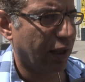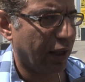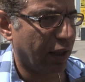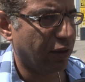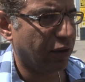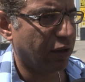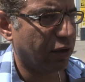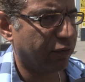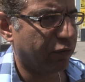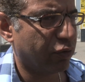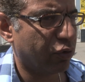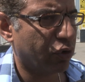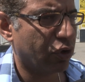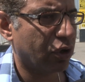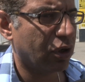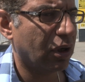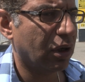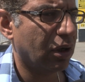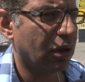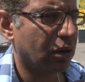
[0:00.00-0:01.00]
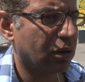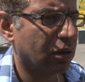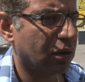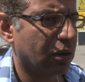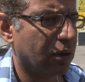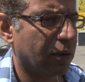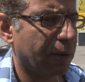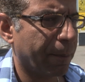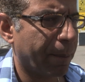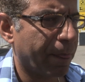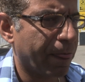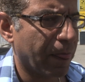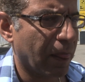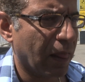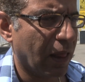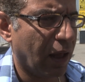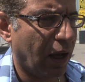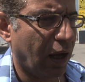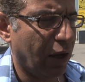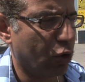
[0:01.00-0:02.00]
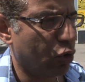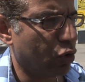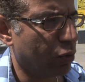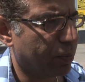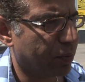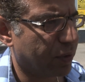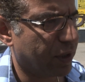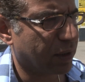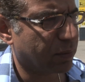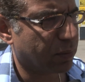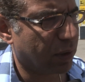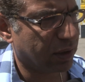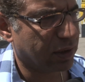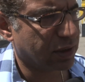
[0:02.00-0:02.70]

and therefore I hope that my